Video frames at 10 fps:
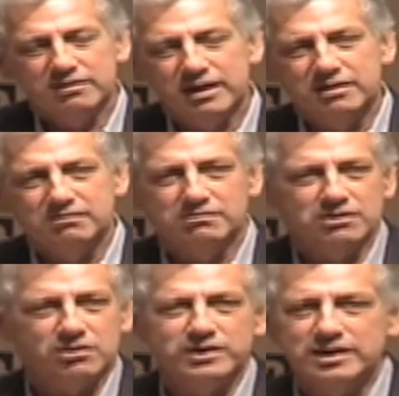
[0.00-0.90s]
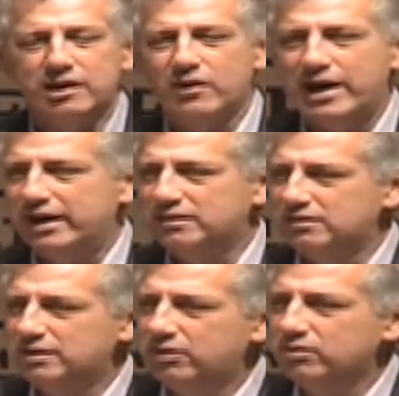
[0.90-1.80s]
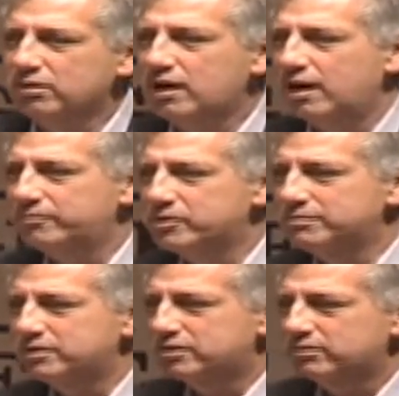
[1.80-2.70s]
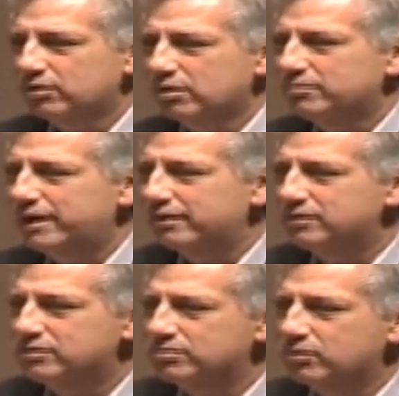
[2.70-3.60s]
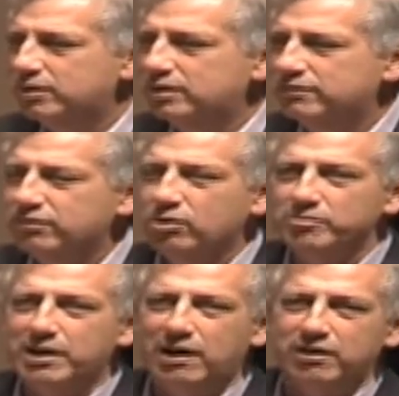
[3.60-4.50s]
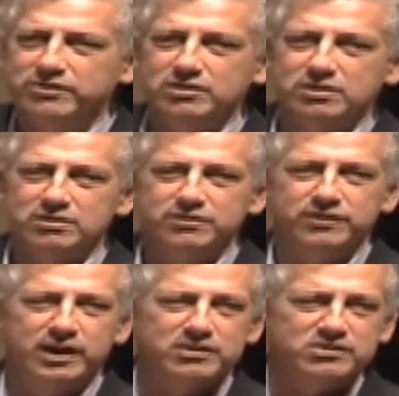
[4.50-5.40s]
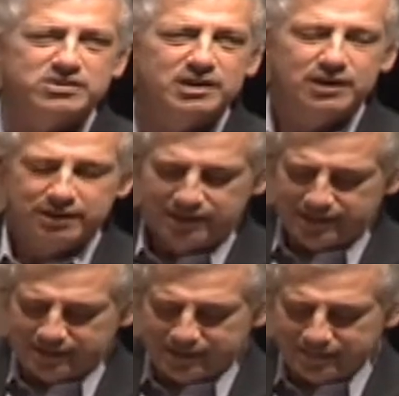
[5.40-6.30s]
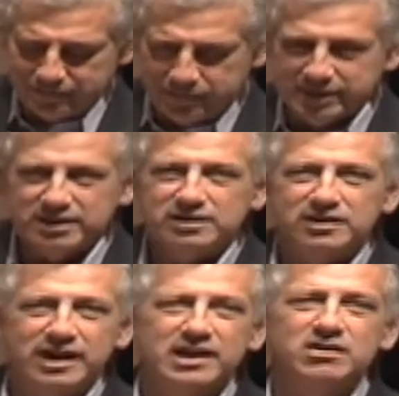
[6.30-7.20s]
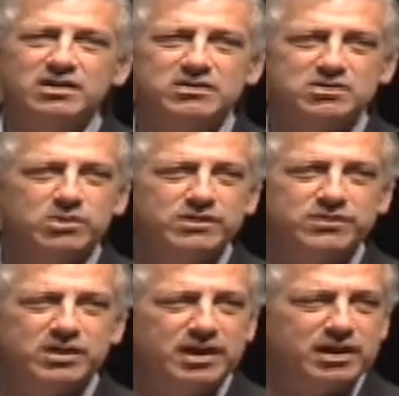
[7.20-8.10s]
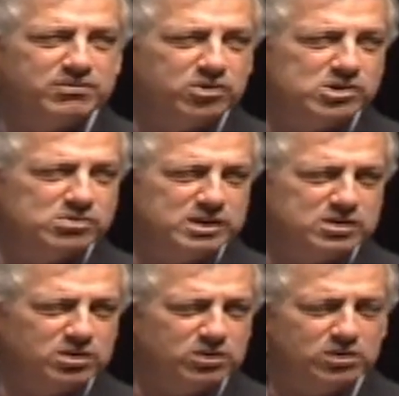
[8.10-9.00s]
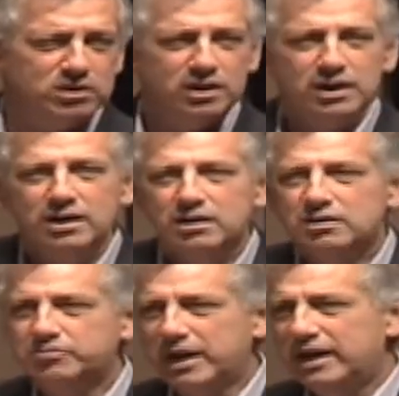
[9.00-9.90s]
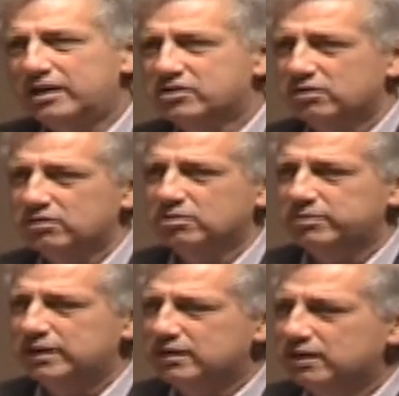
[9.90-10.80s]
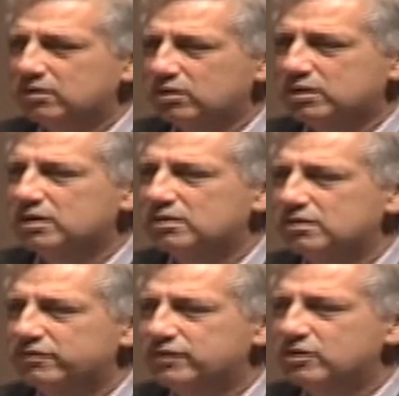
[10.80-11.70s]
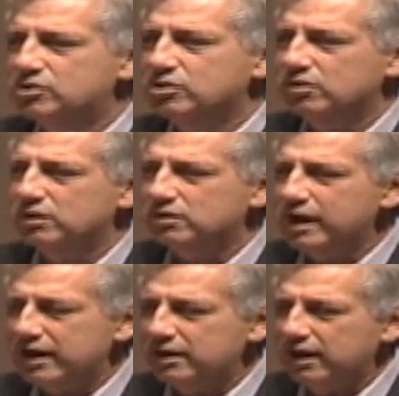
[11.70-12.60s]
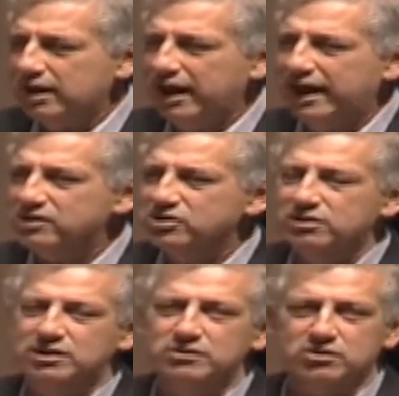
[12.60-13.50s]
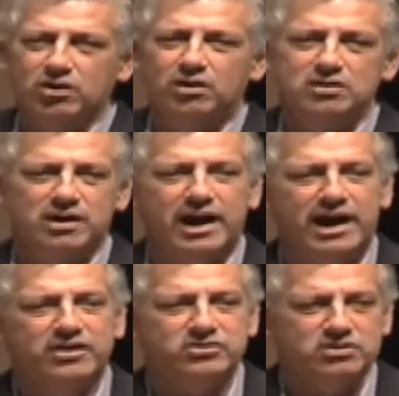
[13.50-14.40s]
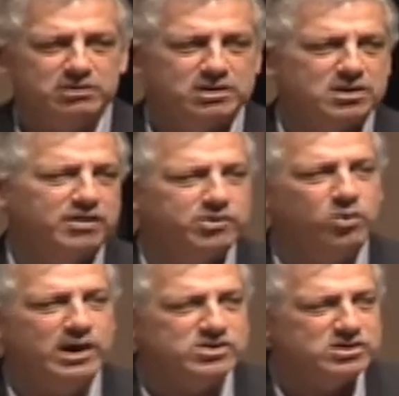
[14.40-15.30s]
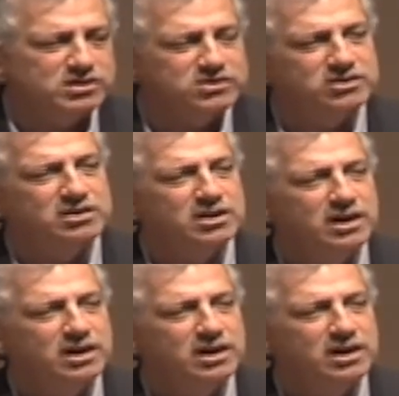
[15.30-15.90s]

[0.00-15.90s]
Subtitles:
the Clean Air Act and the other accomplishments that we heard about this morning in foreign policy and defense, but that then on the 25th anniversary to turn the page a little bit and look into the future and actually start to ask some of the tough questions that